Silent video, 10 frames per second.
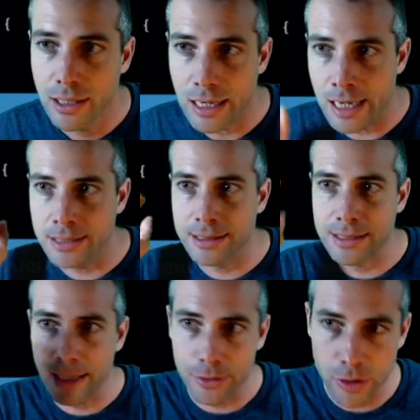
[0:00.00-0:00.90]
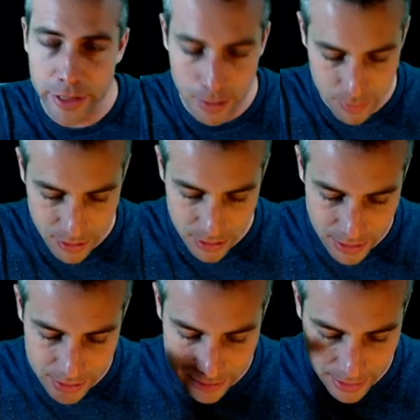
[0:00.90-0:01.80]
and schedule them
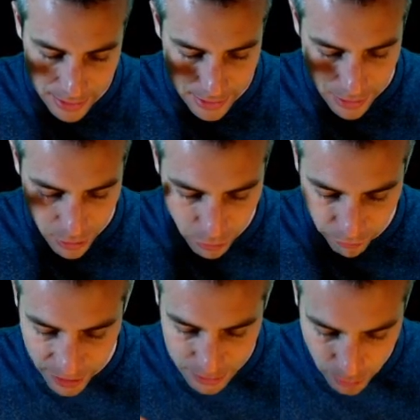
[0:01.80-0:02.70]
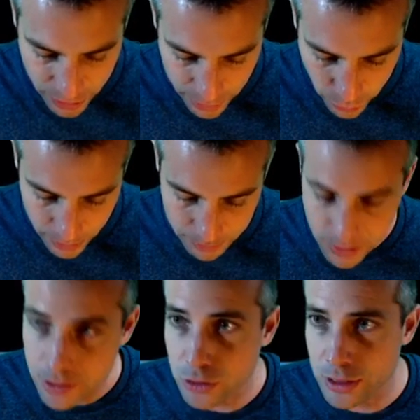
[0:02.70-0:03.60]
inside the fixed point
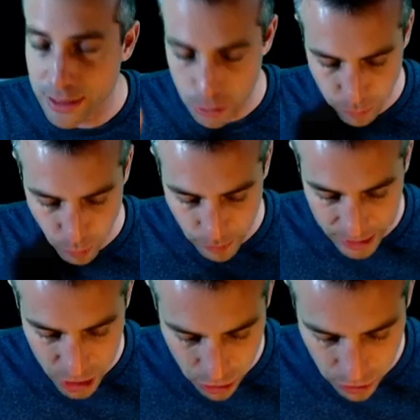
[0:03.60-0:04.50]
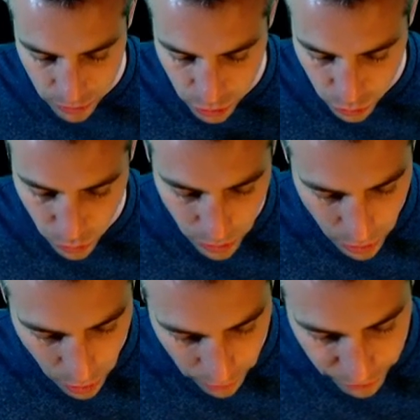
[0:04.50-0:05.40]
algorithm, so inside the propagation queue
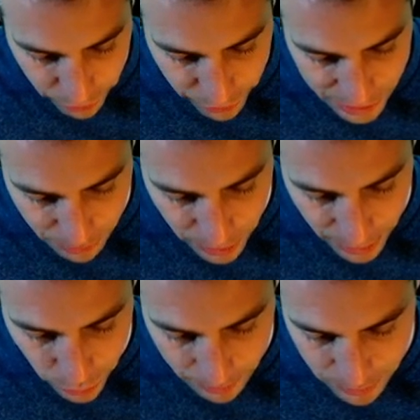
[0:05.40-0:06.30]
of the fixed point algorithm.